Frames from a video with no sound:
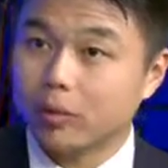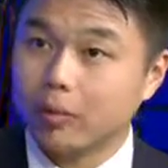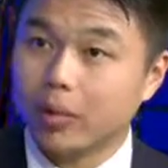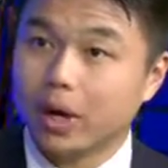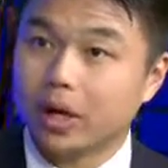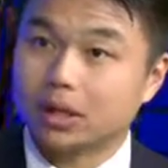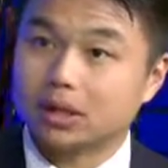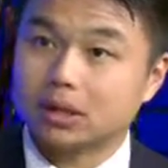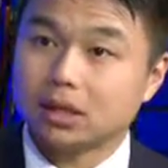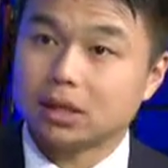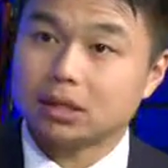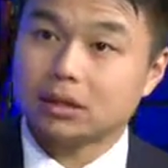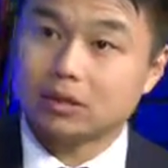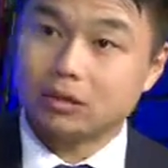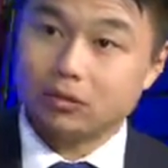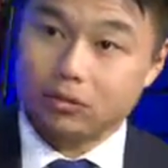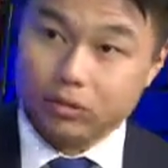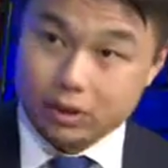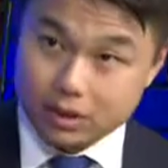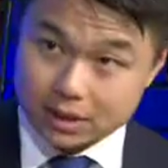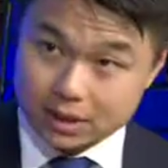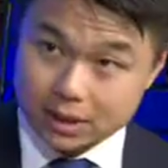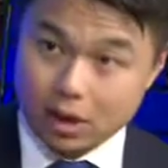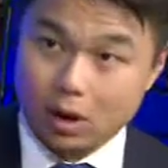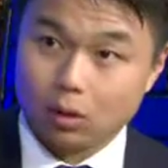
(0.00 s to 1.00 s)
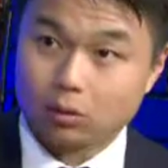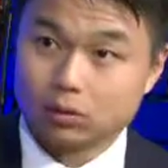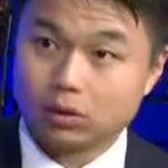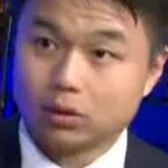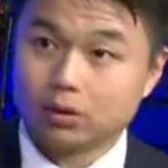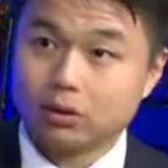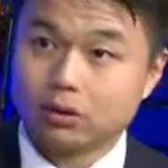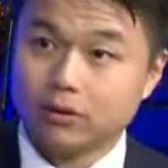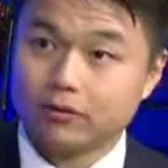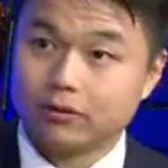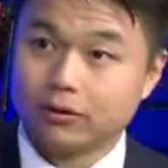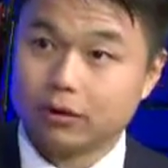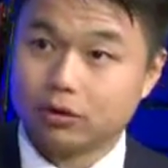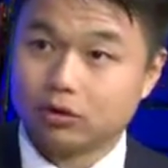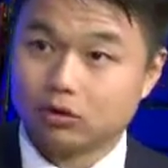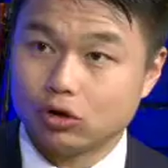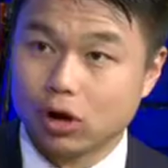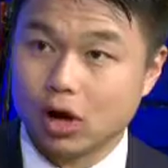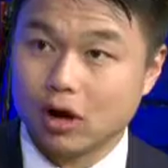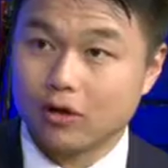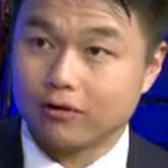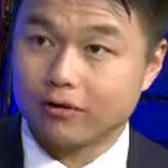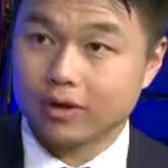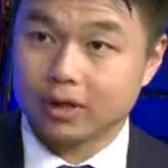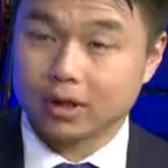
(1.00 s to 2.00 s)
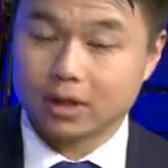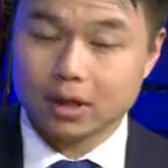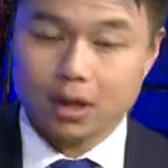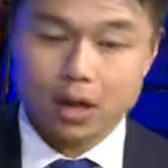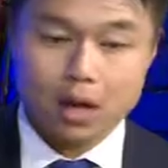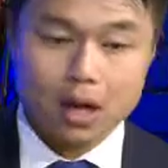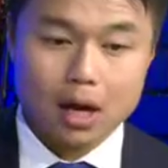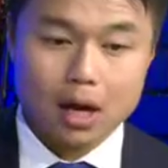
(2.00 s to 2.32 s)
but the result of your driving,